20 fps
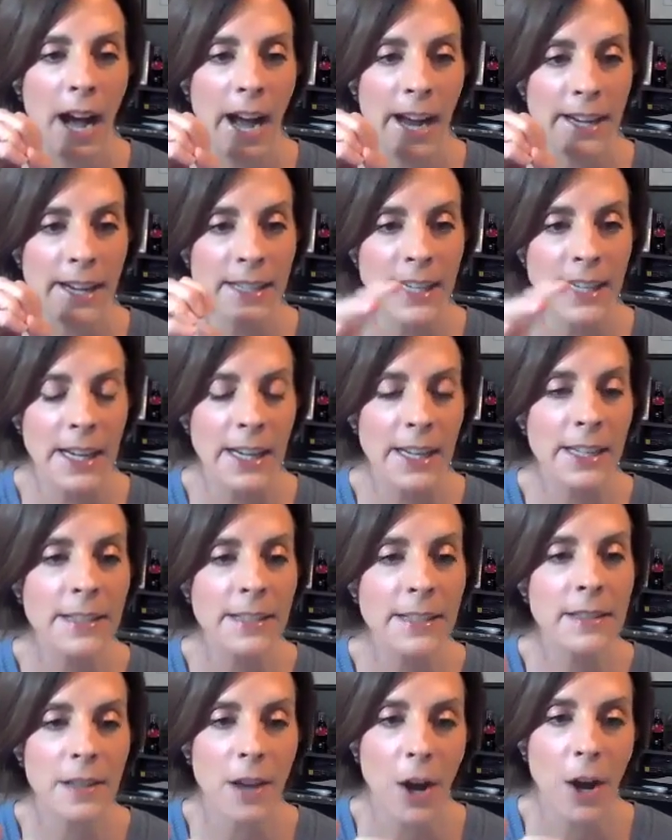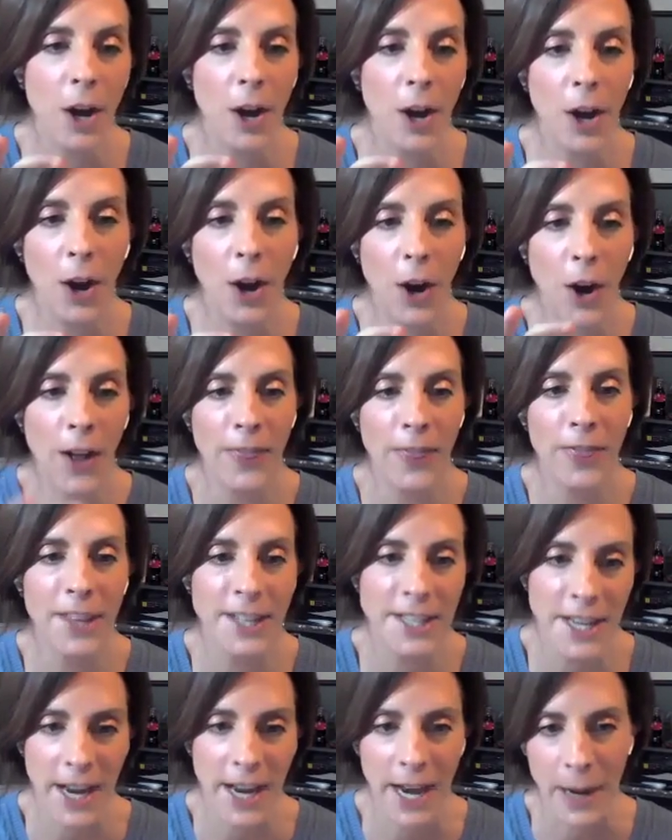ideas on
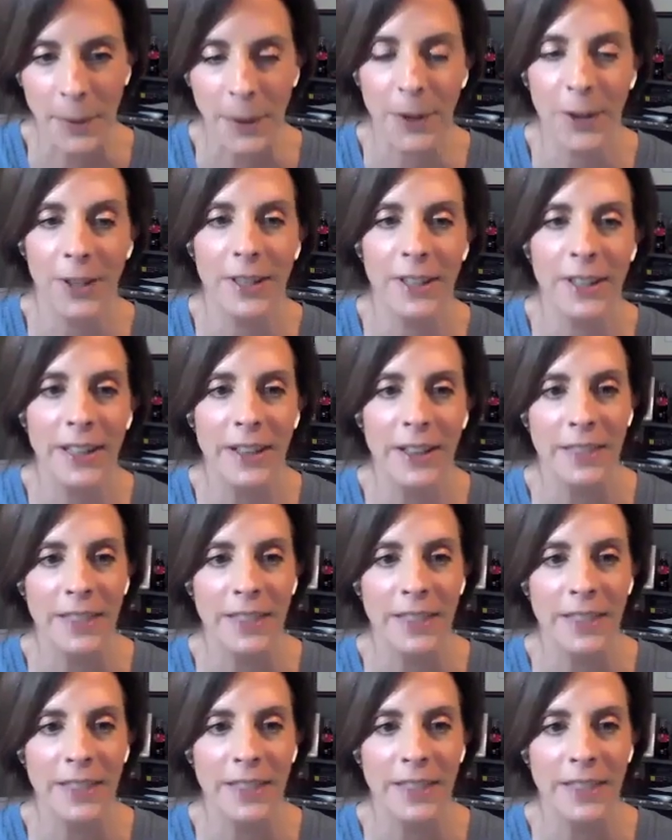the table.